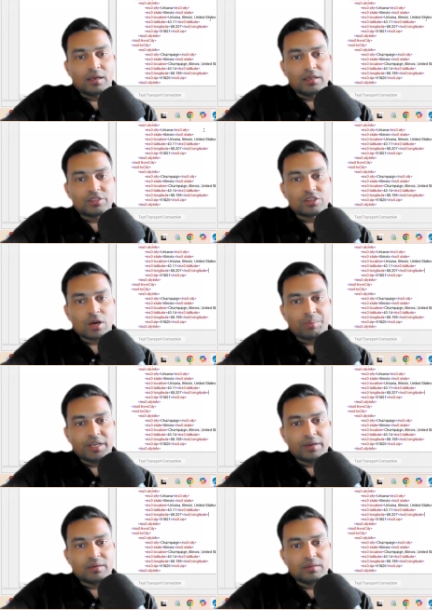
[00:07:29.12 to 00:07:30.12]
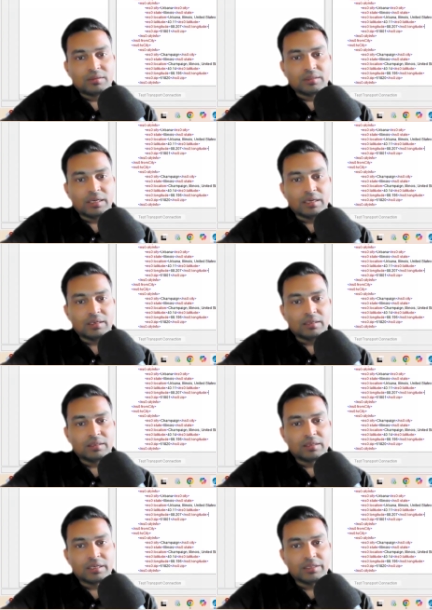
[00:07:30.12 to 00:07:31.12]
I'll stop here and
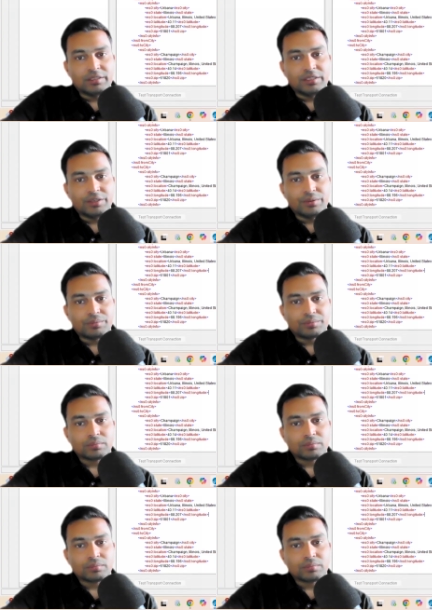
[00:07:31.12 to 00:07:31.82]
continue.